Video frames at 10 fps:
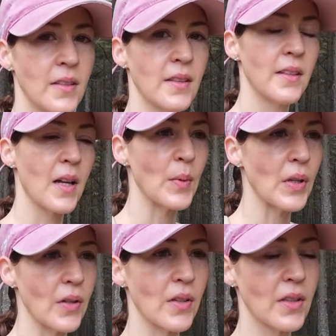that'll be
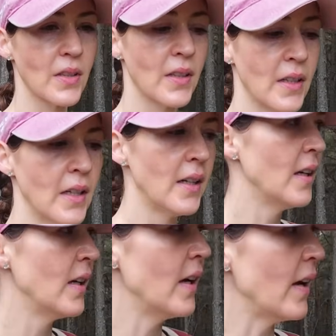good.
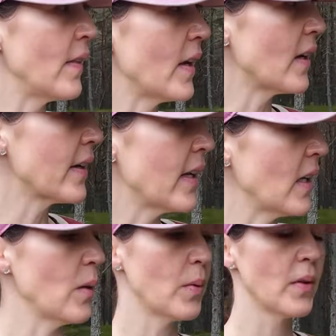And then I'll keep